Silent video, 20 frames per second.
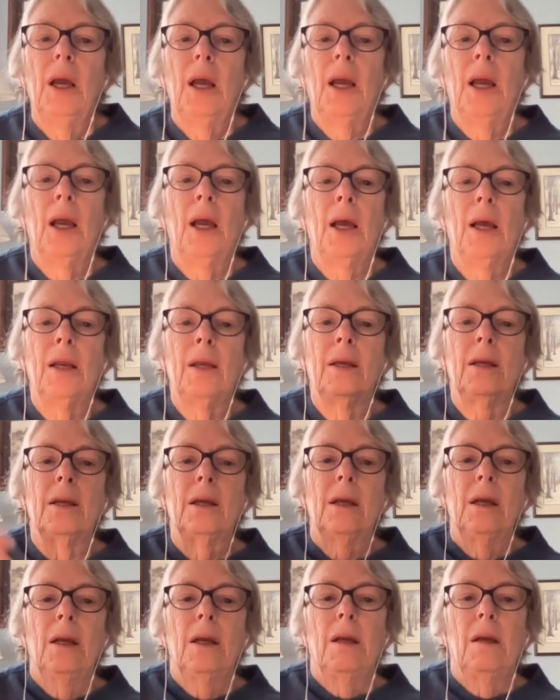And
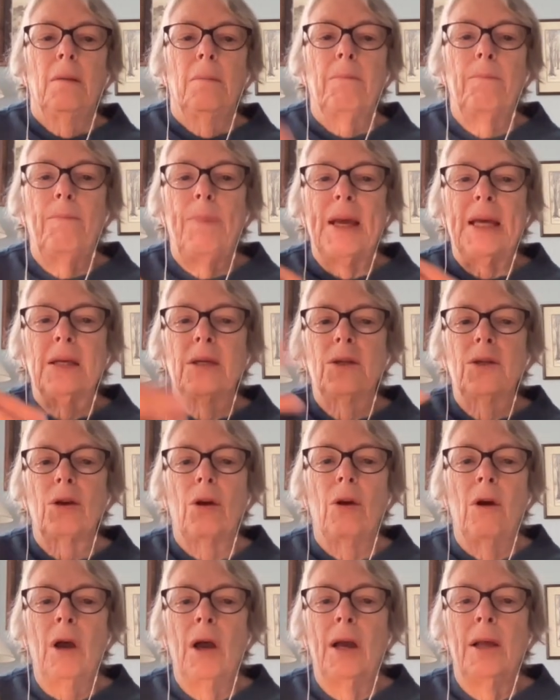based
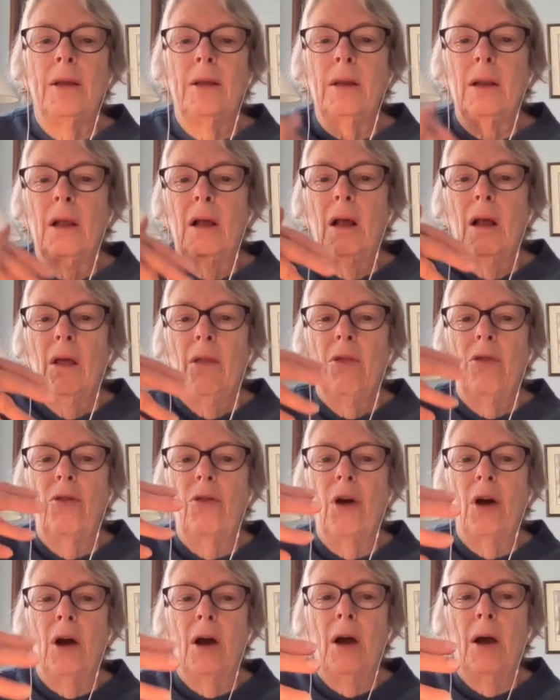on
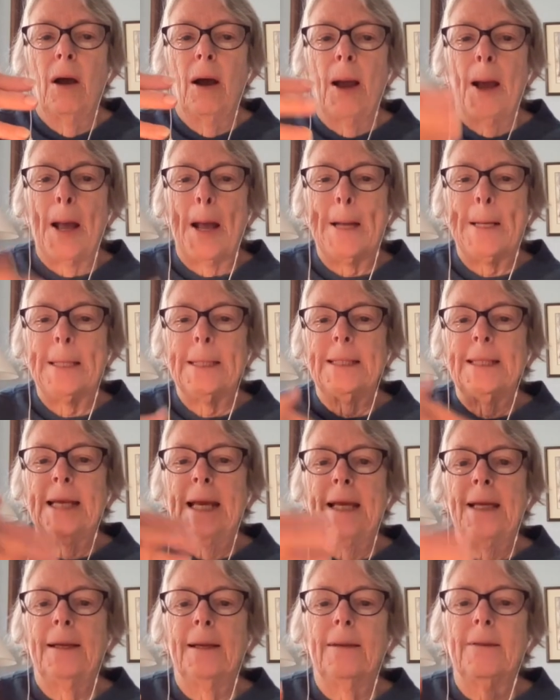the
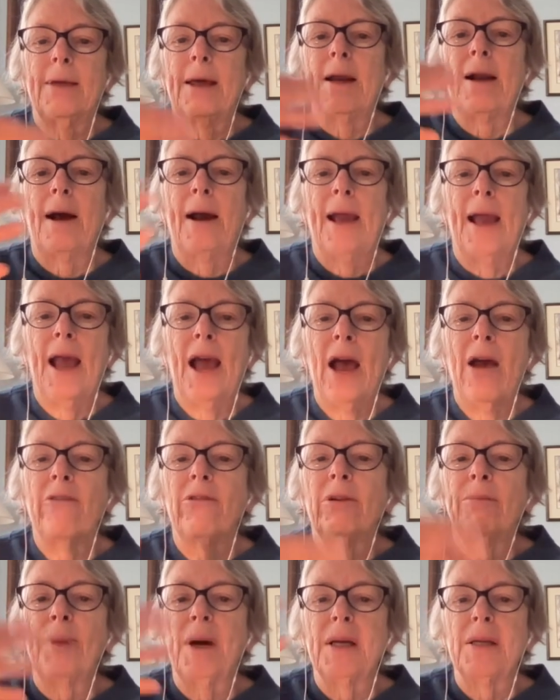data that I
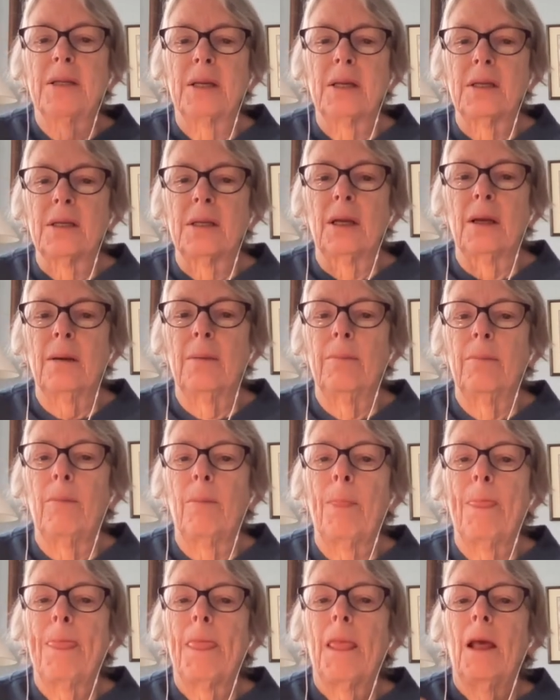have in my
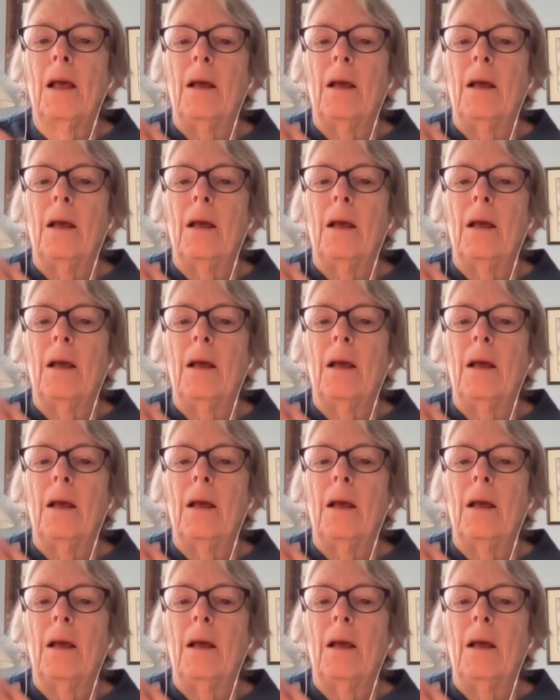system,